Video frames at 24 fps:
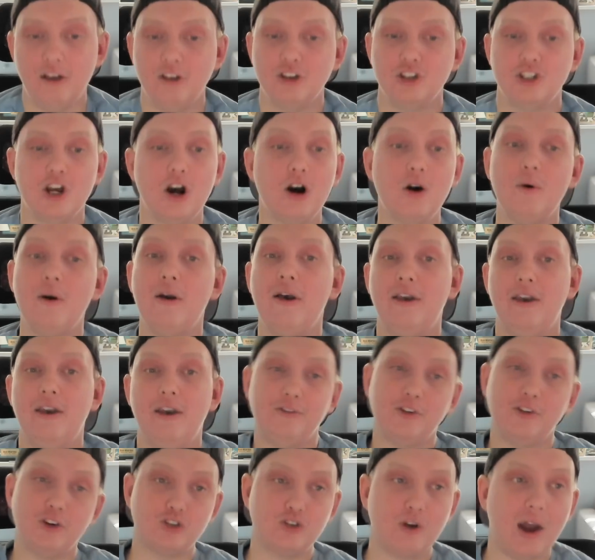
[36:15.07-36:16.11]
So,
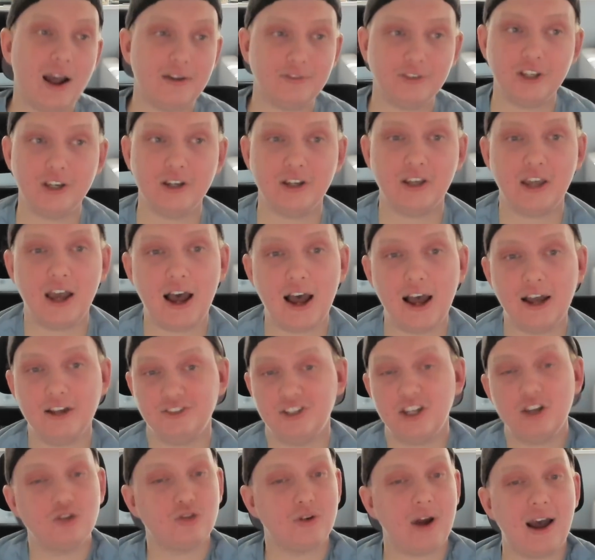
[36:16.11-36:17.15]
if you're drafting a guy,
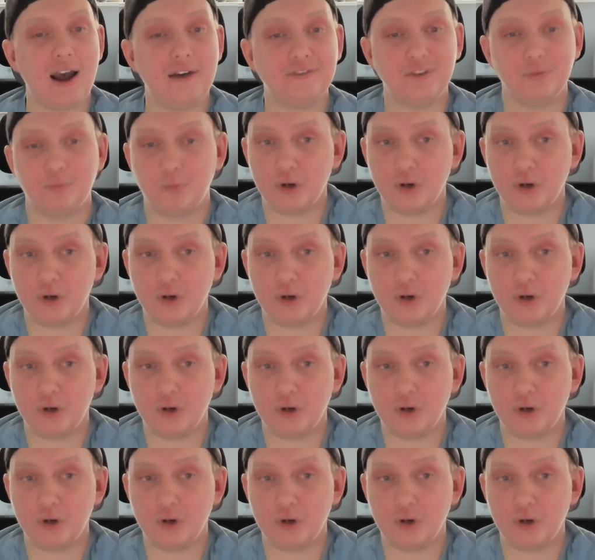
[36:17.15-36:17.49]
say you draft